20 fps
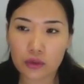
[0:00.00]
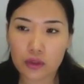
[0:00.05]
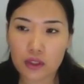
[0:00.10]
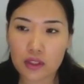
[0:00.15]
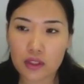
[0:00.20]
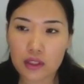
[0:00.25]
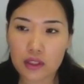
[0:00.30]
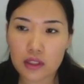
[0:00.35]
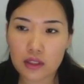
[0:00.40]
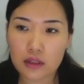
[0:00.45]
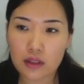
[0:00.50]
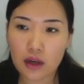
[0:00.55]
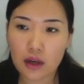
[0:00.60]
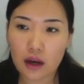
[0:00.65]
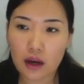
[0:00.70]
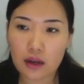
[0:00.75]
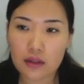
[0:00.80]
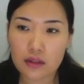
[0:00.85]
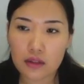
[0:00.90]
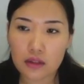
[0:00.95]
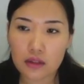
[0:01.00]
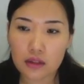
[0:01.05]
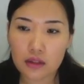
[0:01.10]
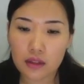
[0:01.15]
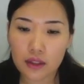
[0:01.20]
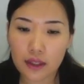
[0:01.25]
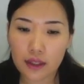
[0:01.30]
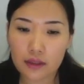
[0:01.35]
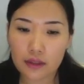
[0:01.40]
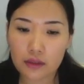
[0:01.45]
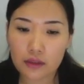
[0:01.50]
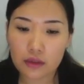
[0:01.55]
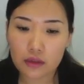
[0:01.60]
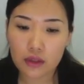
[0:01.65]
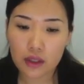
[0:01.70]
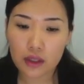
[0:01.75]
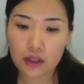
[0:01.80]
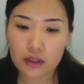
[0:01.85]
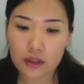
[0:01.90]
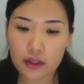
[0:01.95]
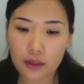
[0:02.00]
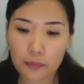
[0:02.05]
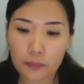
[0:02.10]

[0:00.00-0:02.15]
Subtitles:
you can see the answer and correct